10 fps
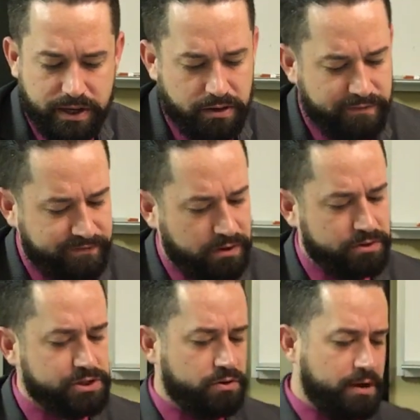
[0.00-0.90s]
here, Phil,
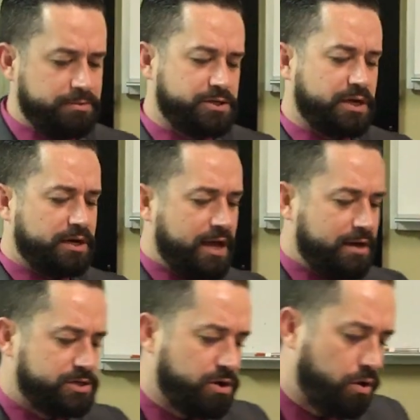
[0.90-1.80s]
Joan, I'm just going to
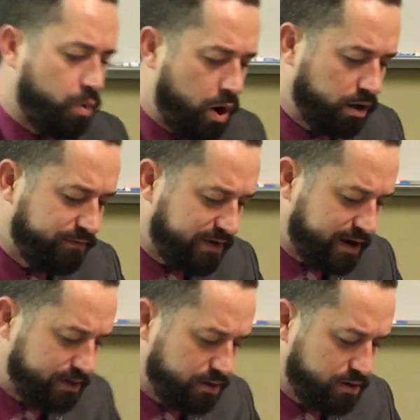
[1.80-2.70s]
kind of start
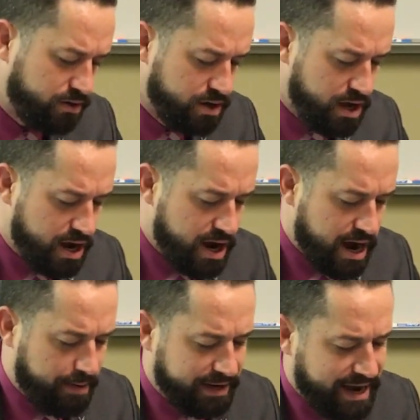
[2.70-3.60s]
qualifying y'all.
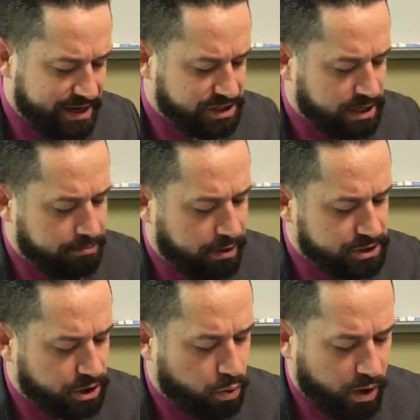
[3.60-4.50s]
I'm going to ask you a
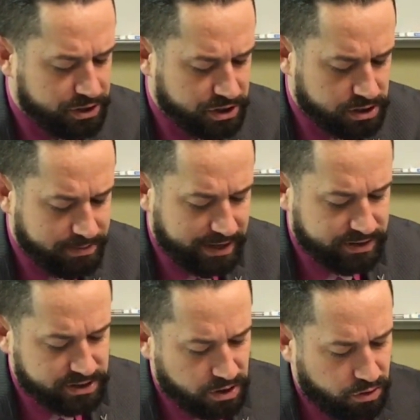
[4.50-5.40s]
bunch of questions about
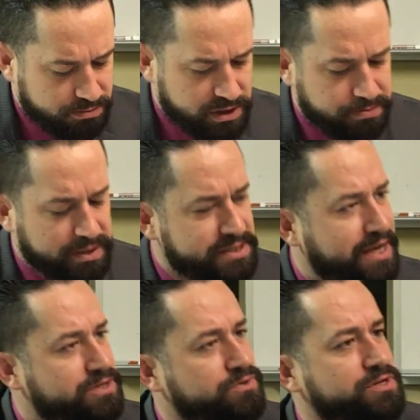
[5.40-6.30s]
this home. Just please
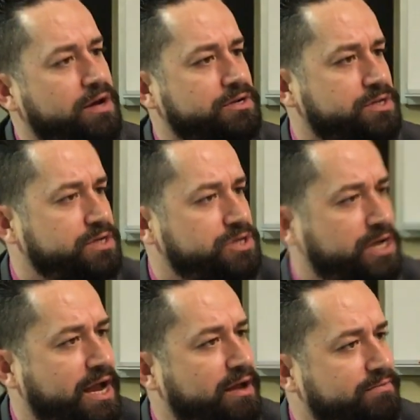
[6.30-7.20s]
answer as honestly as you
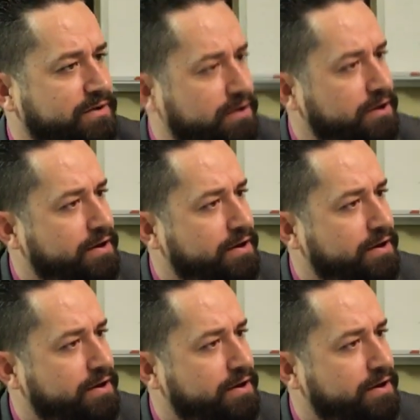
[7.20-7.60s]
can. Fair